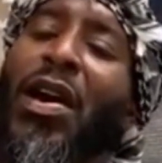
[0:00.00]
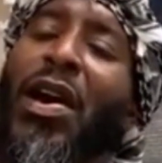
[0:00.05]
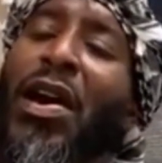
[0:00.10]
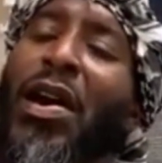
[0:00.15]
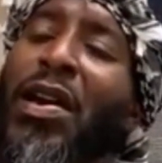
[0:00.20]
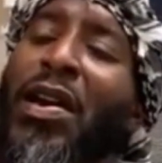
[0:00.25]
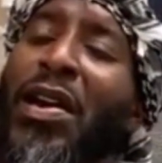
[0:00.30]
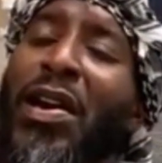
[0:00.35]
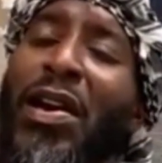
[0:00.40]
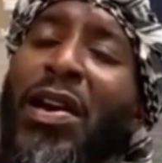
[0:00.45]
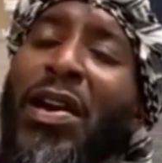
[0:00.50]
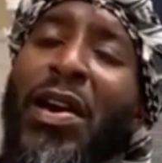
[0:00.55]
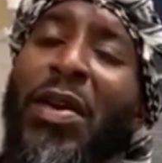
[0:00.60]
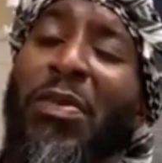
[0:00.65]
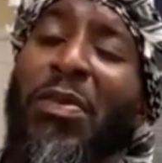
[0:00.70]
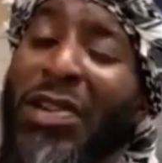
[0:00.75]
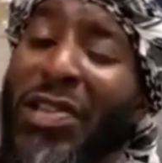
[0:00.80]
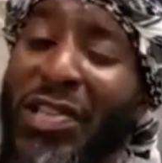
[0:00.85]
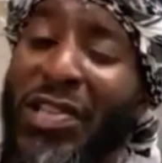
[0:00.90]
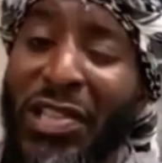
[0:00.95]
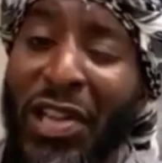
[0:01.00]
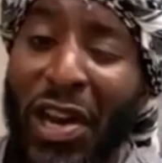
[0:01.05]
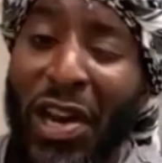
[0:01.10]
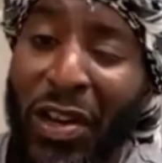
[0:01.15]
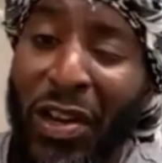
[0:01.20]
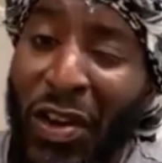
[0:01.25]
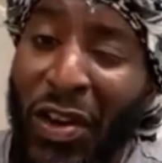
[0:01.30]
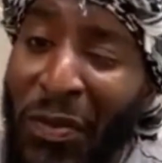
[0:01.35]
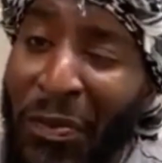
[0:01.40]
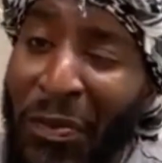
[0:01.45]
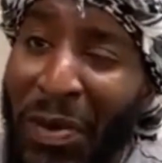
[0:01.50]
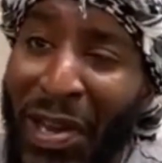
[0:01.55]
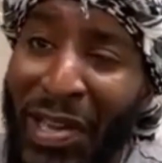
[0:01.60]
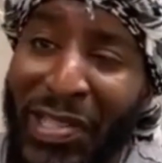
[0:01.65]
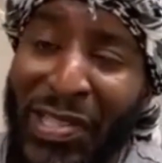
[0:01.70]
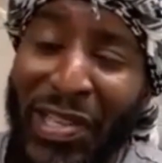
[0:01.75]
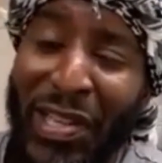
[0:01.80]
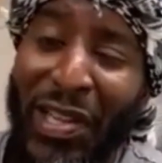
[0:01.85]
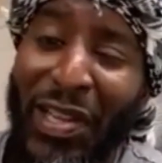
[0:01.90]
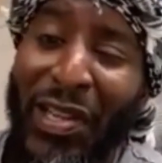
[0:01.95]
I want to start off by
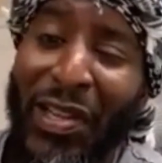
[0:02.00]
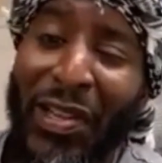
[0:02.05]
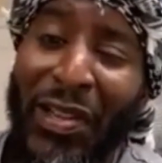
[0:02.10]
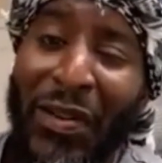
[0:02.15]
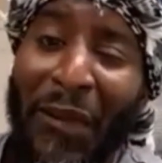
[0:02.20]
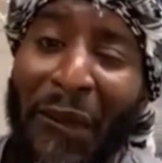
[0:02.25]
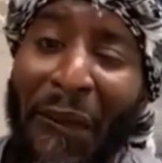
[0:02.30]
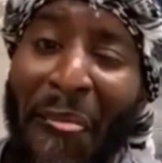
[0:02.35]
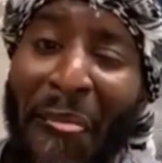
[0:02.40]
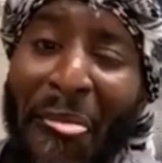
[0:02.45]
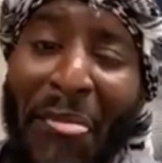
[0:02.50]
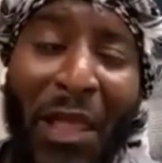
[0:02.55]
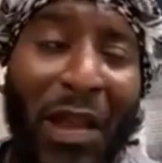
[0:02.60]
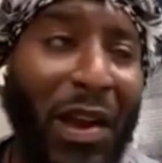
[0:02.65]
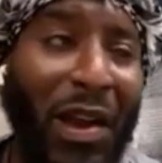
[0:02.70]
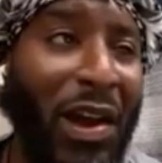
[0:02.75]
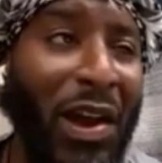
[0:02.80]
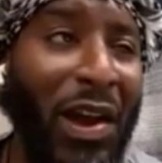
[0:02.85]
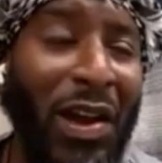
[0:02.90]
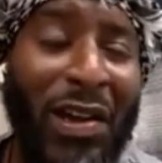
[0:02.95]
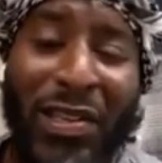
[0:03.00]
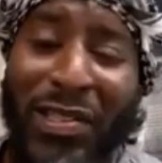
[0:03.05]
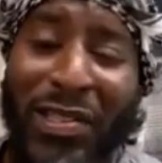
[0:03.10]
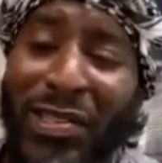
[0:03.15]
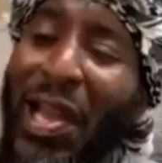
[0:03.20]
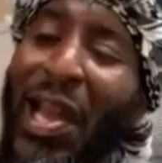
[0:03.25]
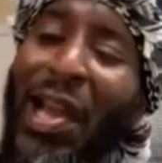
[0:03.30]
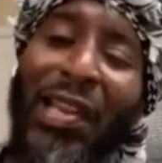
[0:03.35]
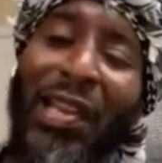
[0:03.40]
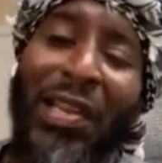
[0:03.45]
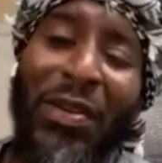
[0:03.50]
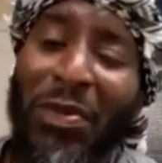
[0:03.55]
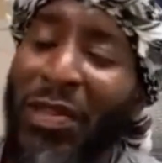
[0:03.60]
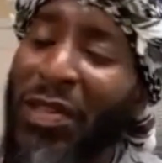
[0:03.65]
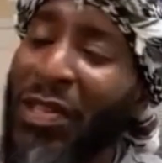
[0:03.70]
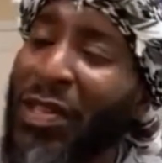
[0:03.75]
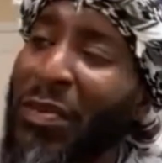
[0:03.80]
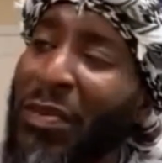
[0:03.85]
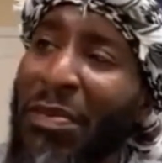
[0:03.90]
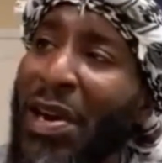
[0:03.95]
saying exactly
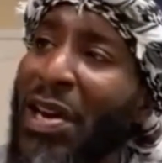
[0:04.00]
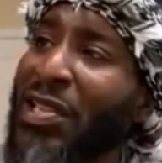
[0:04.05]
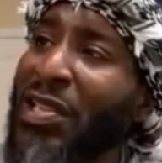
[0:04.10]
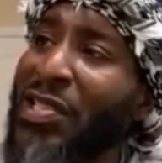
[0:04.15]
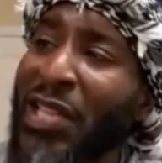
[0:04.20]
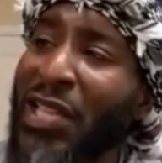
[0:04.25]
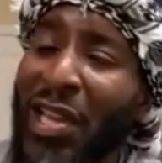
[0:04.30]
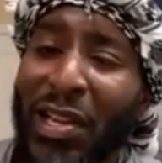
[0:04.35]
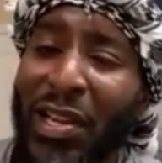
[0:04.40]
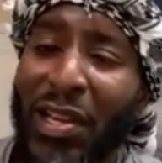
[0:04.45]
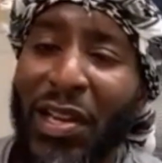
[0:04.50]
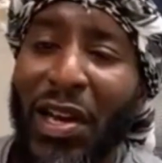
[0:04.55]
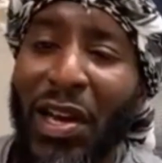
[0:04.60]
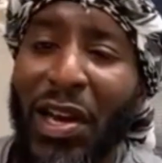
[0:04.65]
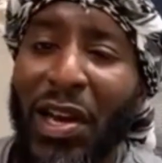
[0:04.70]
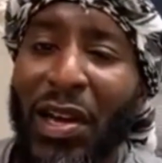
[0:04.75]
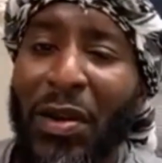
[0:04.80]
what Lamont stated.